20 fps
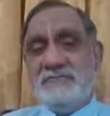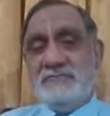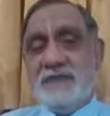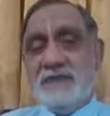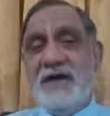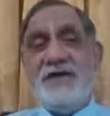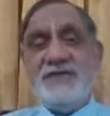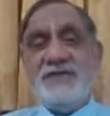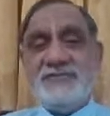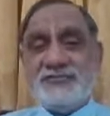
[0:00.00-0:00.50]

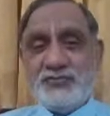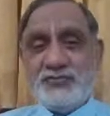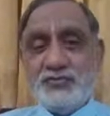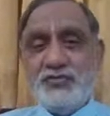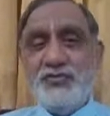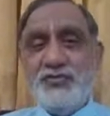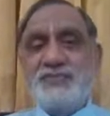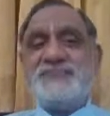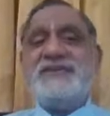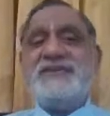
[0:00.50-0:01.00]
That is
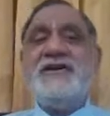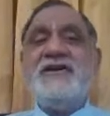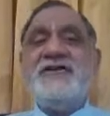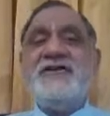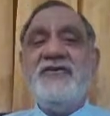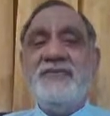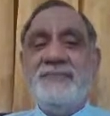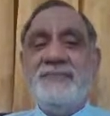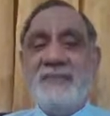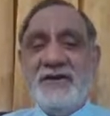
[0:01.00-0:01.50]
too a study
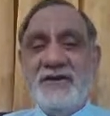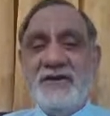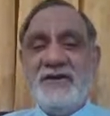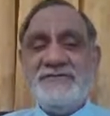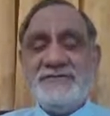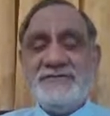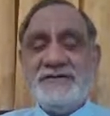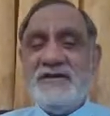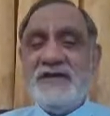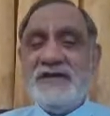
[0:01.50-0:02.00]
of
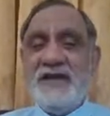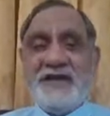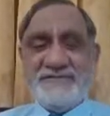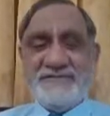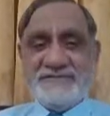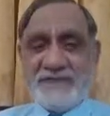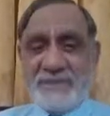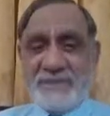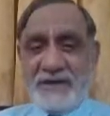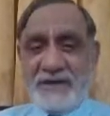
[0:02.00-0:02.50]
meanings, like
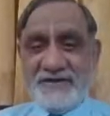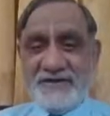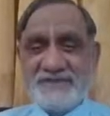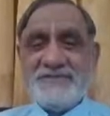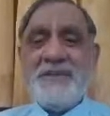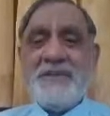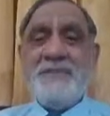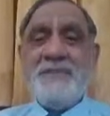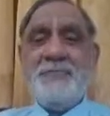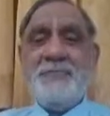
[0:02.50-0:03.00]

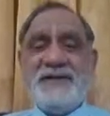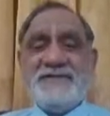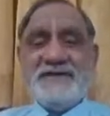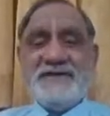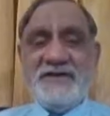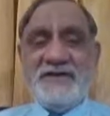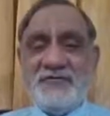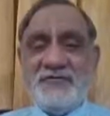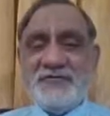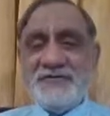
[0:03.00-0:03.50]
semantics. But the
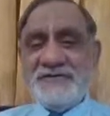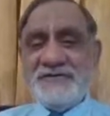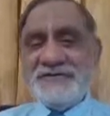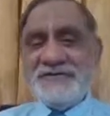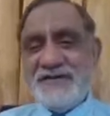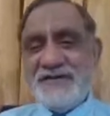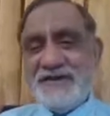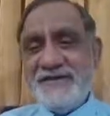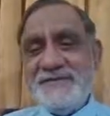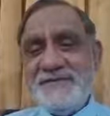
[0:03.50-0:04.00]

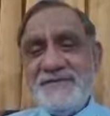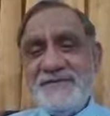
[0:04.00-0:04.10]
difference is